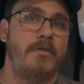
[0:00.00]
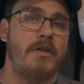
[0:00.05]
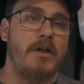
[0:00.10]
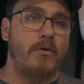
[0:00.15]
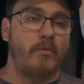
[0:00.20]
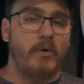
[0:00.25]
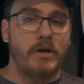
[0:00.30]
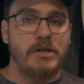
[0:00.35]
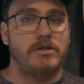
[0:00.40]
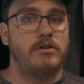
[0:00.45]
The
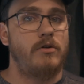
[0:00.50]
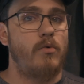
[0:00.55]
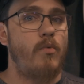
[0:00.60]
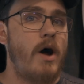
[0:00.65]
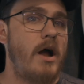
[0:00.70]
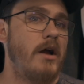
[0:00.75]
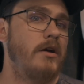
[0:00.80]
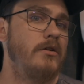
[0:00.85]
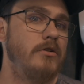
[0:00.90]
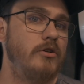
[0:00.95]
original
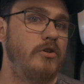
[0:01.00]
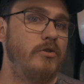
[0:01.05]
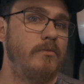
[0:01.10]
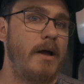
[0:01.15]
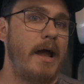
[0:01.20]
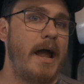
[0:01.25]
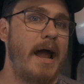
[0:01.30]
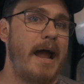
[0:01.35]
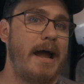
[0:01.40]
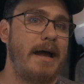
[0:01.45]
wire loom
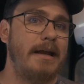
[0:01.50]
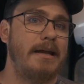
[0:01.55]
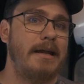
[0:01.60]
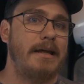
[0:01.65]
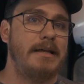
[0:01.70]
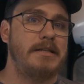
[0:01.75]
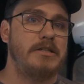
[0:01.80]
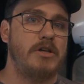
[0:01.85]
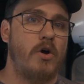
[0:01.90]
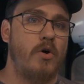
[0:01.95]
had
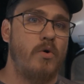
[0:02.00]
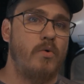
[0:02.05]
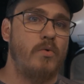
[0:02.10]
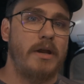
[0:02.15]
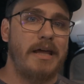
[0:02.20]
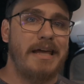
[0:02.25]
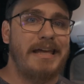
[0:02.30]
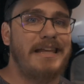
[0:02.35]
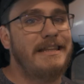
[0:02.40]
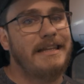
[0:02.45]
its
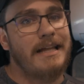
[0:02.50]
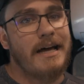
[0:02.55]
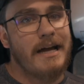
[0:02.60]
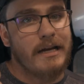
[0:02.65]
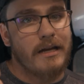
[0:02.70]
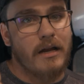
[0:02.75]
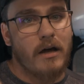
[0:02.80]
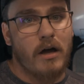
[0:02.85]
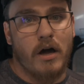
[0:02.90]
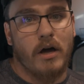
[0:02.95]
own
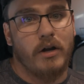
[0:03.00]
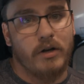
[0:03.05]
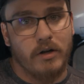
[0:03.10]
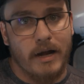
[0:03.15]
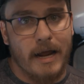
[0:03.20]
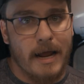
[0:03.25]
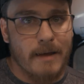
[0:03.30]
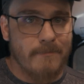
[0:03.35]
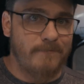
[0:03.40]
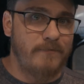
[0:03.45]
inline
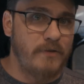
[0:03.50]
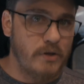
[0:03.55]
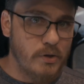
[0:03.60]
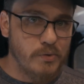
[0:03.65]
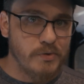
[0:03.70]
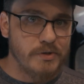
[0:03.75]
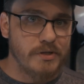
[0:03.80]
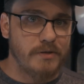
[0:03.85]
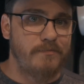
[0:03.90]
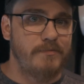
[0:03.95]
100 amp
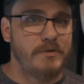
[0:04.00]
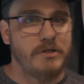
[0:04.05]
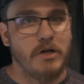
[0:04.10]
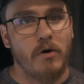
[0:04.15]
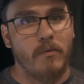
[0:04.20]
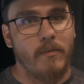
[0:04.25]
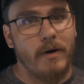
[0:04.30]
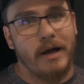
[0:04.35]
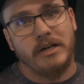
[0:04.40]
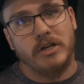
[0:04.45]
fuse,
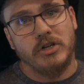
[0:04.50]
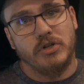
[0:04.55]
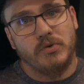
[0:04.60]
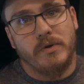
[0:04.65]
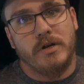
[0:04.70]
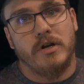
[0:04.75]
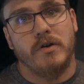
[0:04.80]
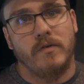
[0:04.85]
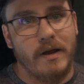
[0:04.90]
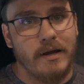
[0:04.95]
so I just
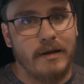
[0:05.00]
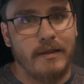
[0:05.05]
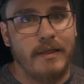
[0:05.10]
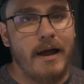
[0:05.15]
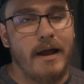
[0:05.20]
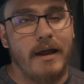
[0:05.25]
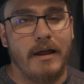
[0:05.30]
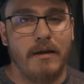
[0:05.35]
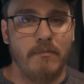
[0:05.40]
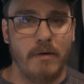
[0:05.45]
recreated
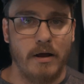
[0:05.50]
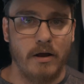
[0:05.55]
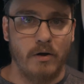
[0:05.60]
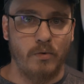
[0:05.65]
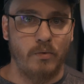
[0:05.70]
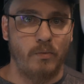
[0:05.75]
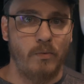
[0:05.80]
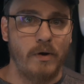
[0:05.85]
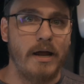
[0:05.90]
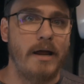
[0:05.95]
that in my
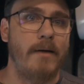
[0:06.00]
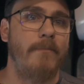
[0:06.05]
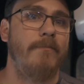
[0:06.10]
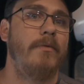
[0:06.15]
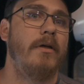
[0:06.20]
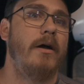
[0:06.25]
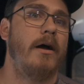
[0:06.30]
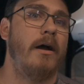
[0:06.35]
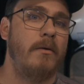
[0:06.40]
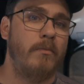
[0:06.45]
own way.
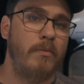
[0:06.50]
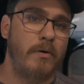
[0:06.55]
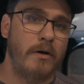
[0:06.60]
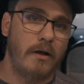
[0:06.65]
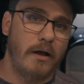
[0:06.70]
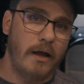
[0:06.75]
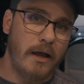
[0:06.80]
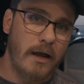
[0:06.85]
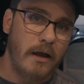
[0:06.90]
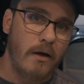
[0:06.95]
I
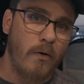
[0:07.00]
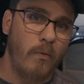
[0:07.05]
put a